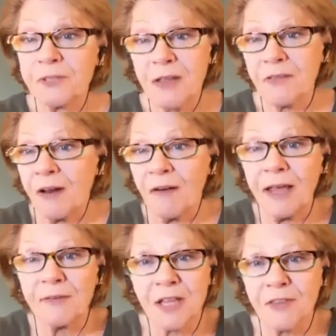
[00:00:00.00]
other
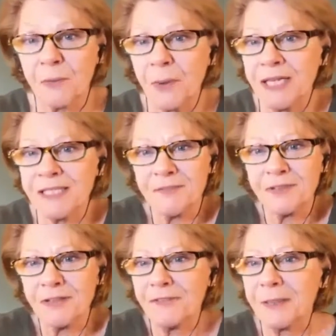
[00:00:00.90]
lives, other ways of
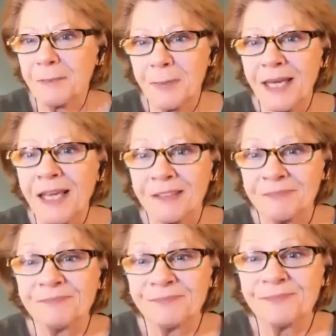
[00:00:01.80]
living and being.
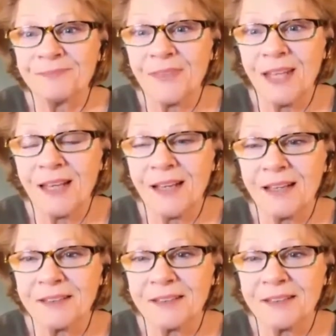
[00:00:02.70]
Yeah.